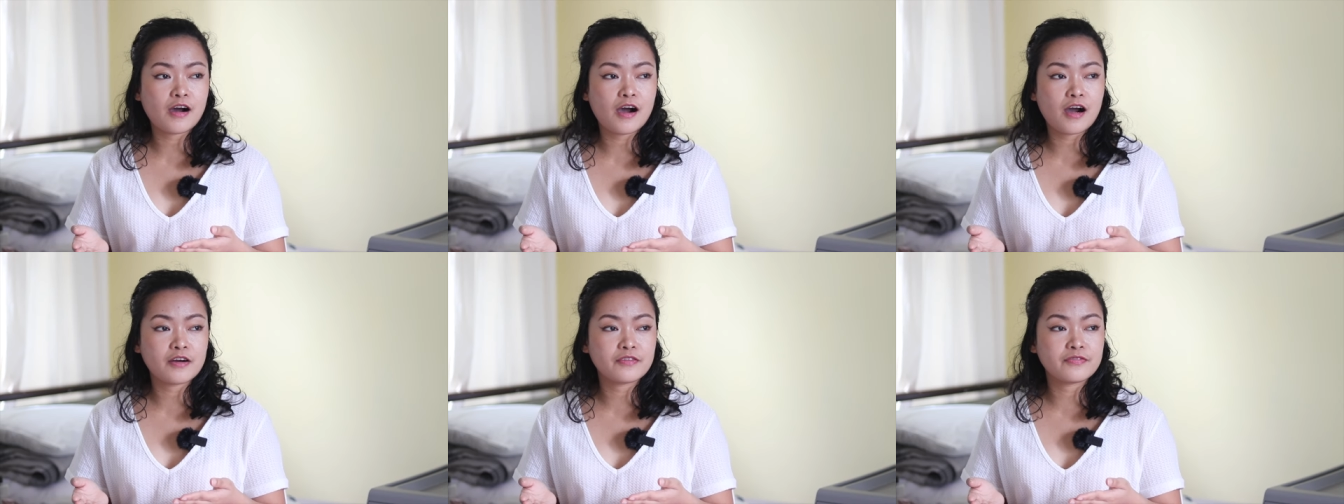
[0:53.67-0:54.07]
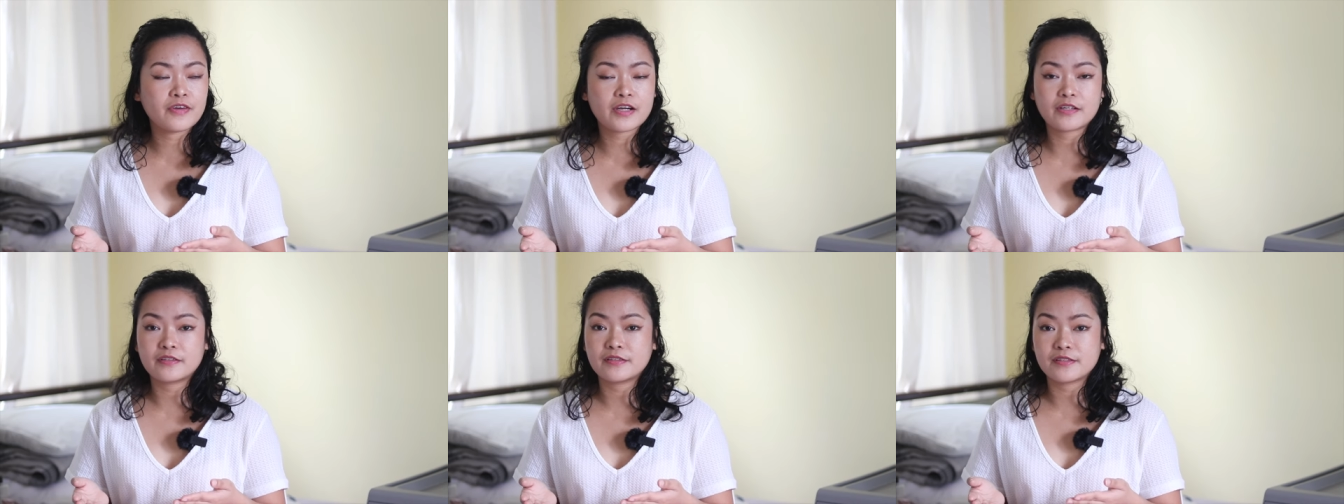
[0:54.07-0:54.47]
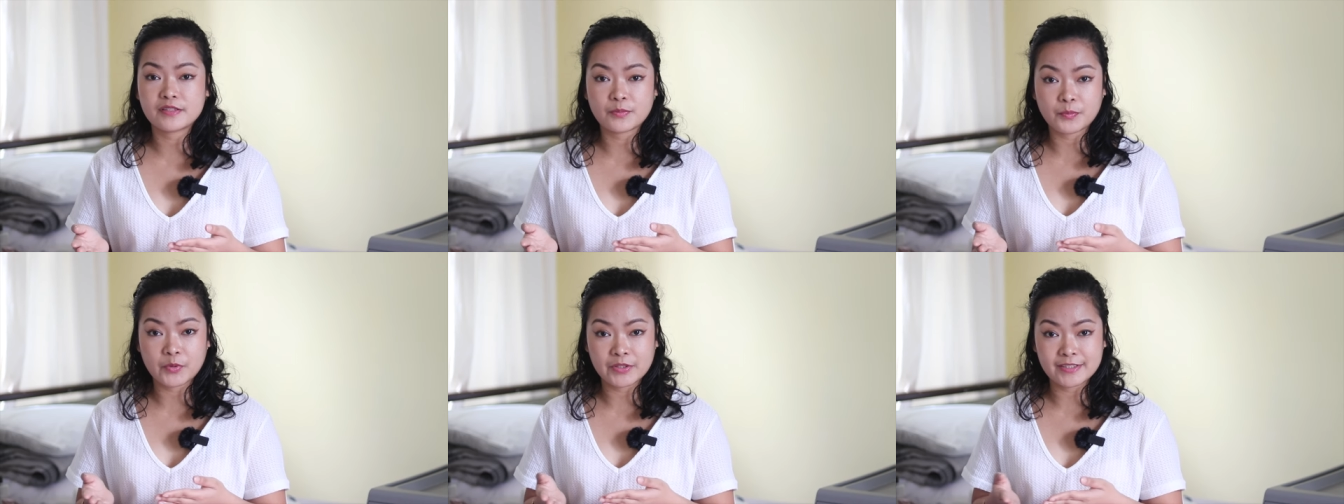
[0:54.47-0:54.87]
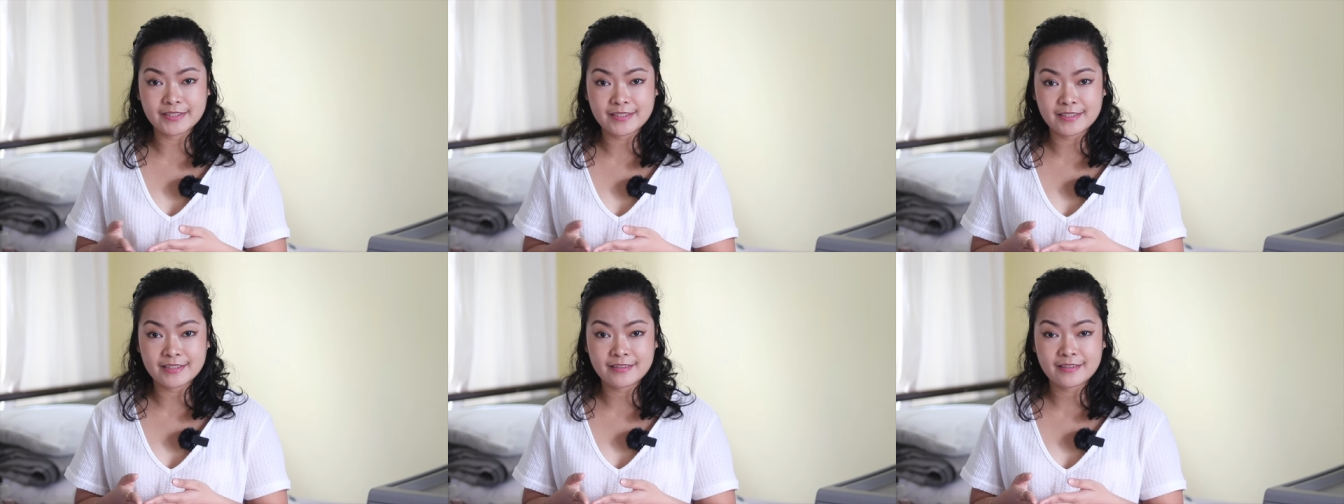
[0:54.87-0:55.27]
are very
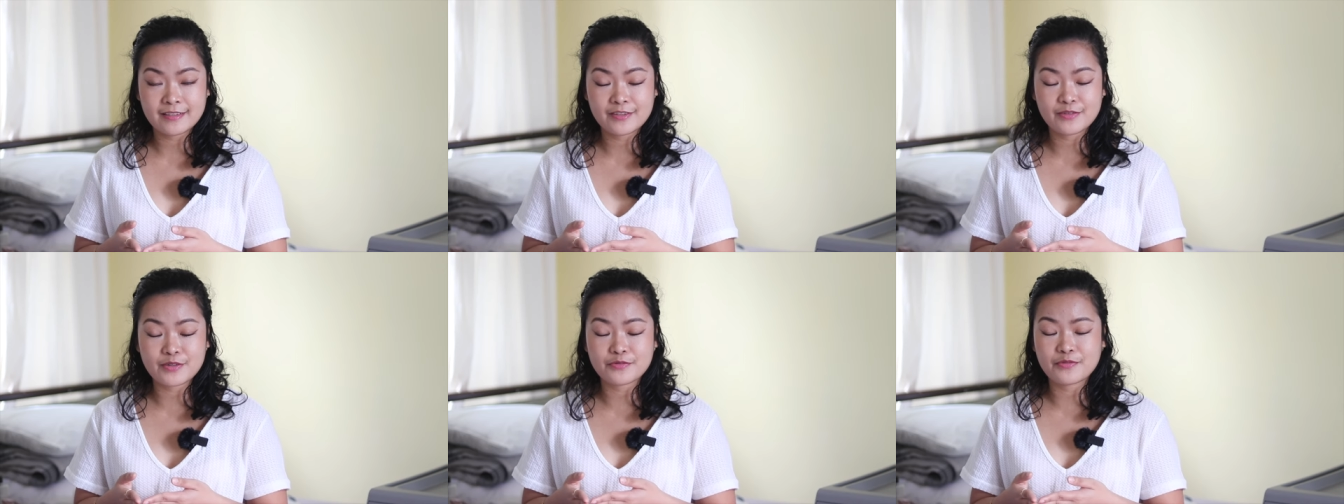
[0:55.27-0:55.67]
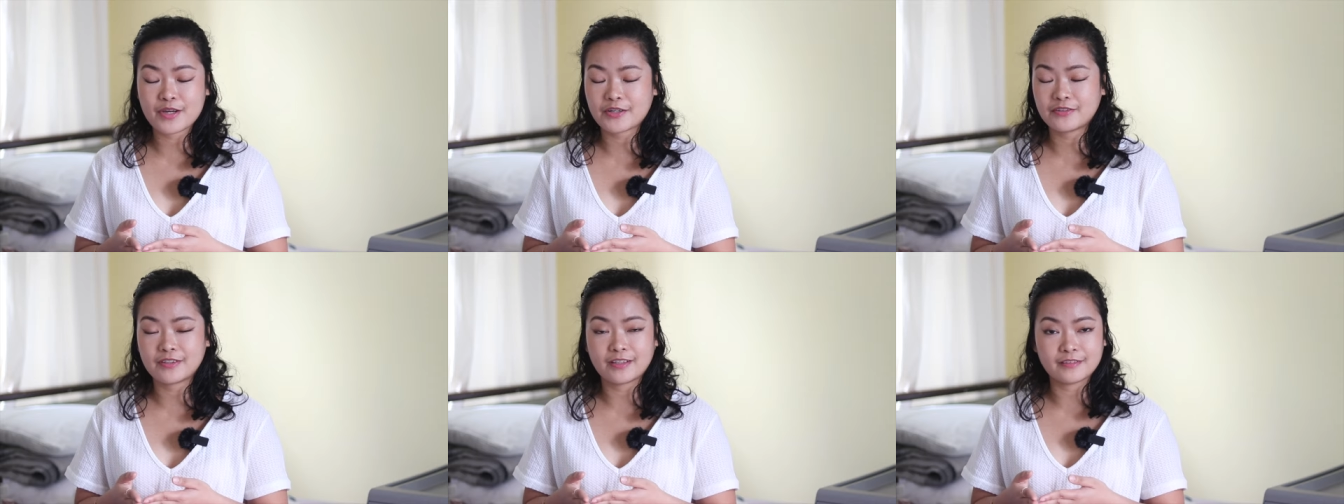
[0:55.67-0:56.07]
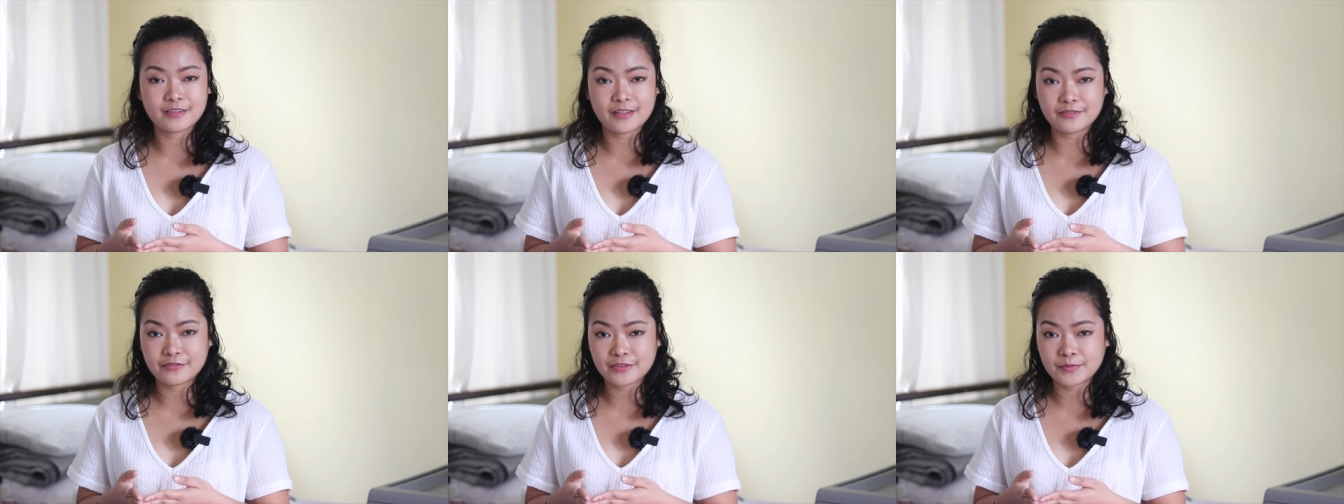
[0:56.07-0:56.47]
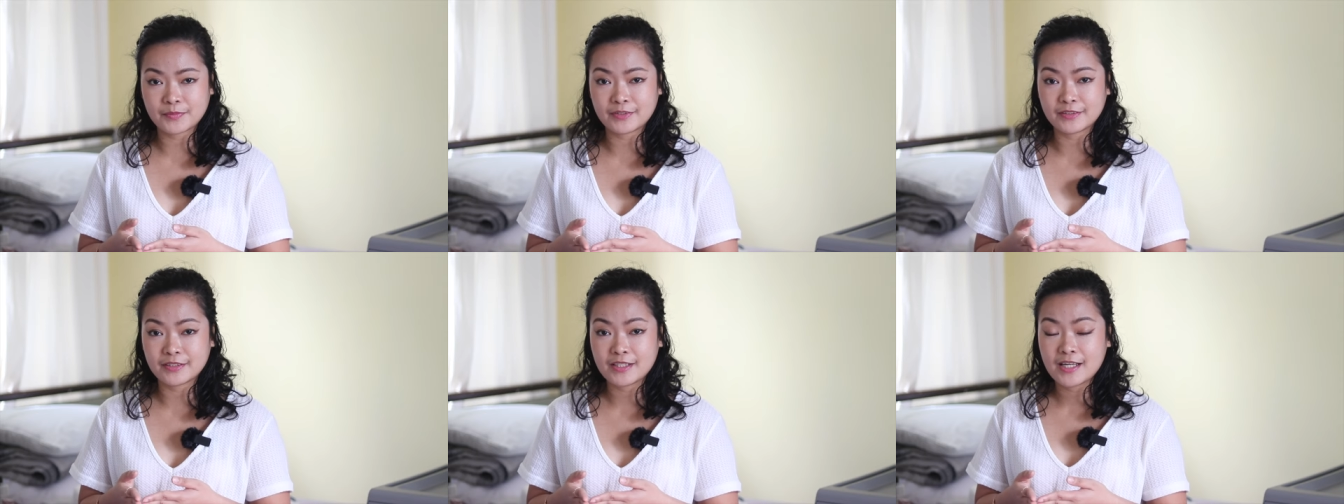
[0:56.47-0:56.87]
disappointing. They're very
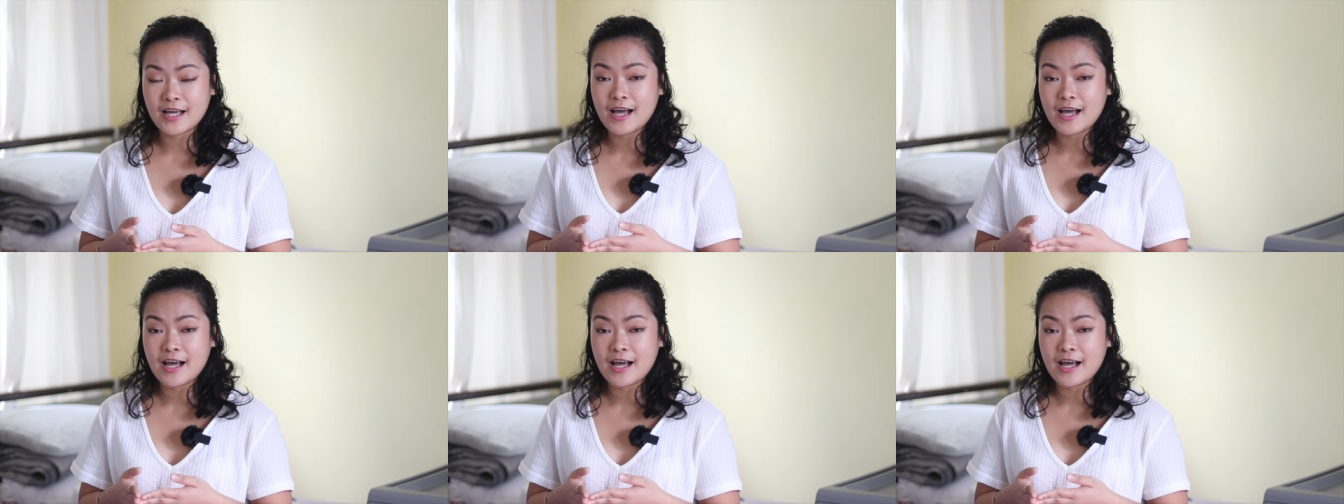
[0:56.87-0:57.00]
uncomfortable.